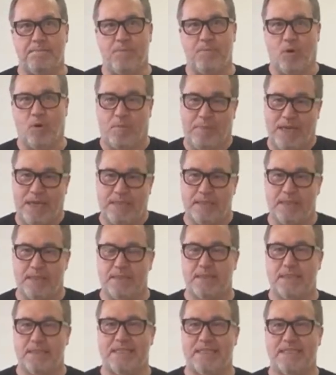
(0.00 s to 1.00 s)
or
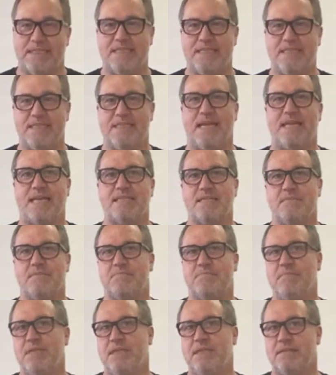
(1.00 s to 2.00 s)
basis. This doesn't
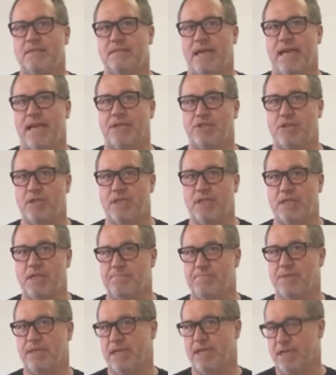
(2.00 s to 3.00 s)
mean actually
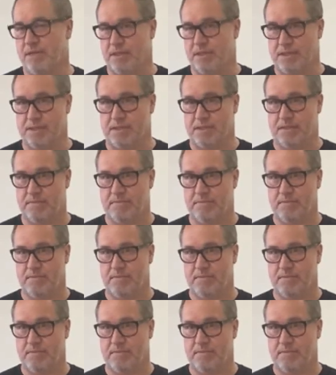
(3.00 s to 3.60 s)
beginners,